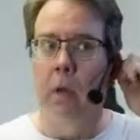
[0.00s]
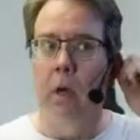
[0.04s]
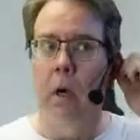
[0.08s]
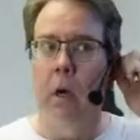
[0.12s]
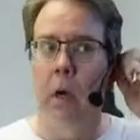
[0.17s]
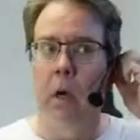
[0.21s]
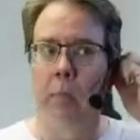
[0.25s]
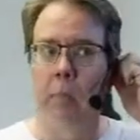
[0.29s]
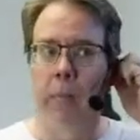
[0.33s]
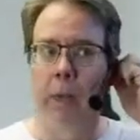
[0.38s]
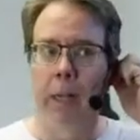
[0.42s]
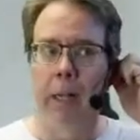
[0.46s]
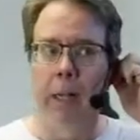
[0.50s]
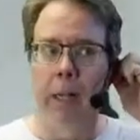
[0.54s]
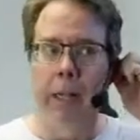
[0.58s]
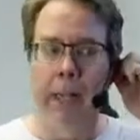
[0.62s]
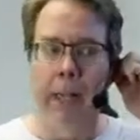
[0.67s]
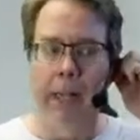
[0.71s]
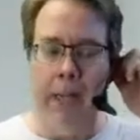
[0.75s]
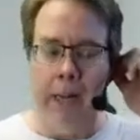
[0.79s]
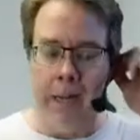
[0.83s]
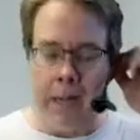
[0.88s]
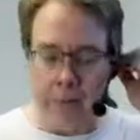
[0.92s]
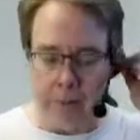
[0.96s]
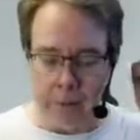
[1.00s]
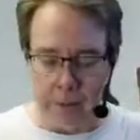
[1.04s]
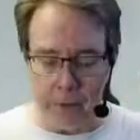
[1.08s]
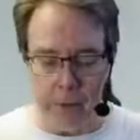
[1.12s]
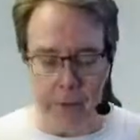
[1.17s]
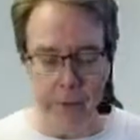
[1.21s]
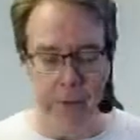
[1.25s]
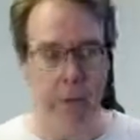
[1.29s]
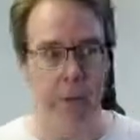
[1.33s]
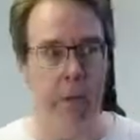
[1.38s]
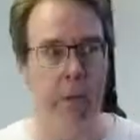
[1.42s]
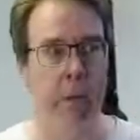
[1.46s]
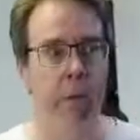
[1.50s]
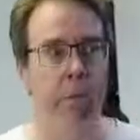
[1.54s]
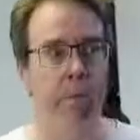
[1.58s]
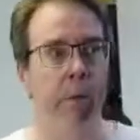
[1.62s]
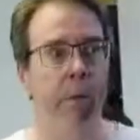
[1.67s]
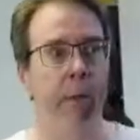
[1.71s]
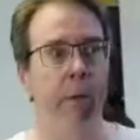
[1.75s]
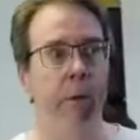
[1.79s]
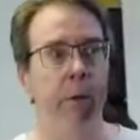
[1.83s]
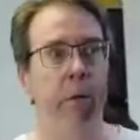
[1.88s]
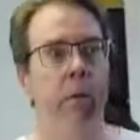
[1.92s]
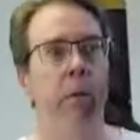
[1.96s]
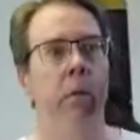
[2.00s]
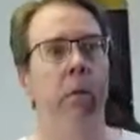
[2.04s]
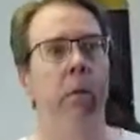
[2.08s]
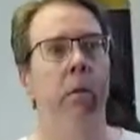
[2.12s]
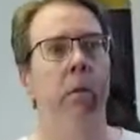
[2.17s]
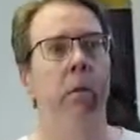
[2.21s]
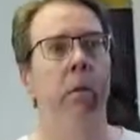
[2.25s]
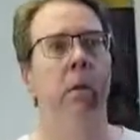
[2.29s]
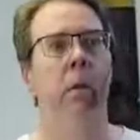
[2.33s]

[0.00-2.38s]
on my lathe. Here's the spindle.